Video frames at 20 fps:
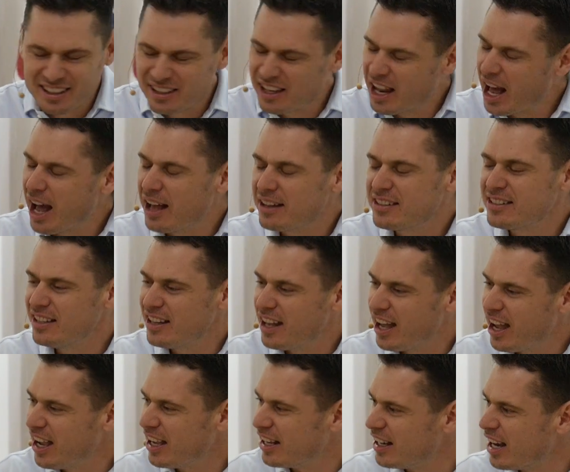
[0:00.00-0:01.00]
Not
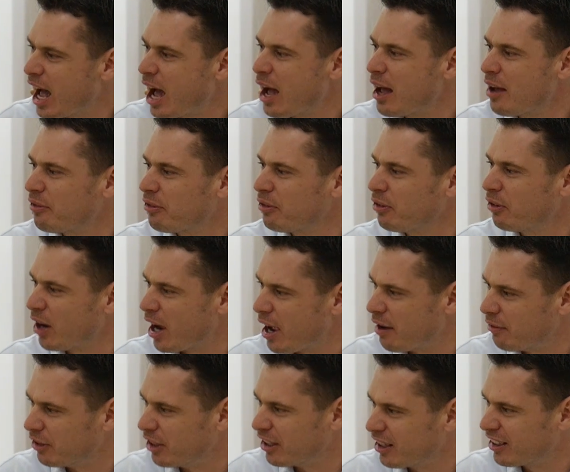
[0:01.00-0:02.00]
today and not
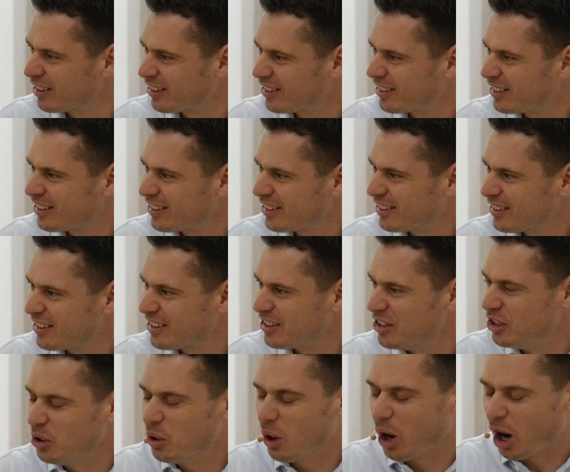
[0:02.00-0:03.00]
forever. Amen.
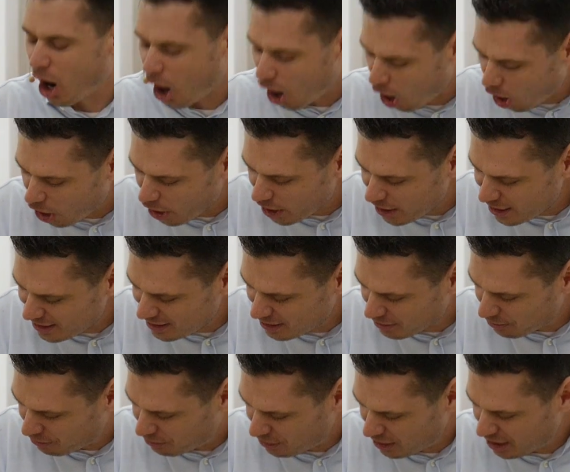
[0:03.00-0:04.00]
You are already
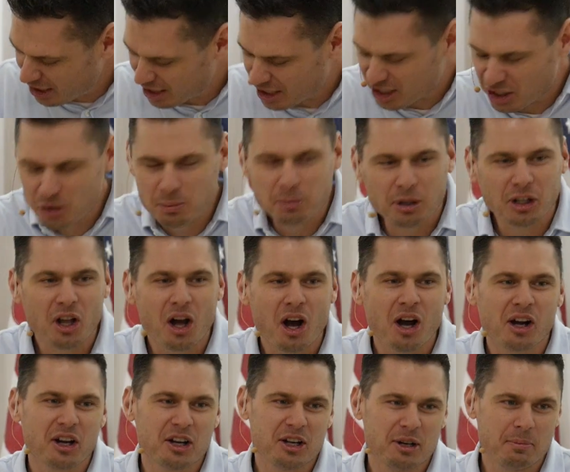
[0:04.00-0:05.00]
defeated and you
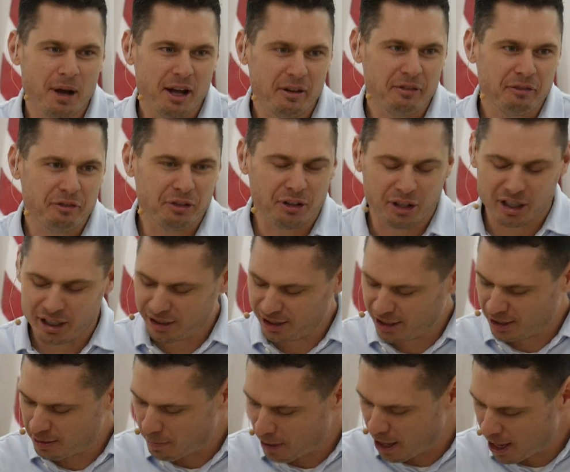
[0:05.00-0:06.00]
belong under my foot.
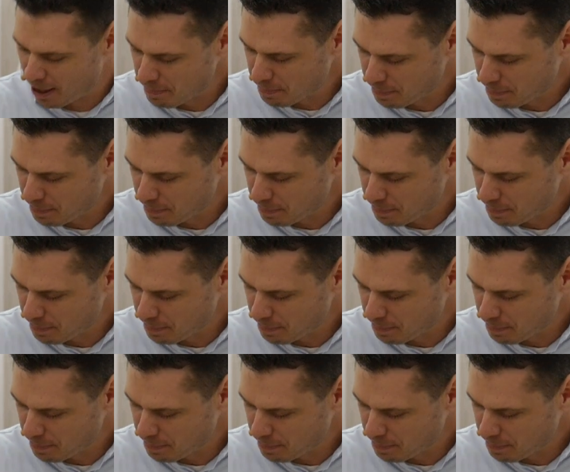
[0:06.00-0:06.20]
Amen?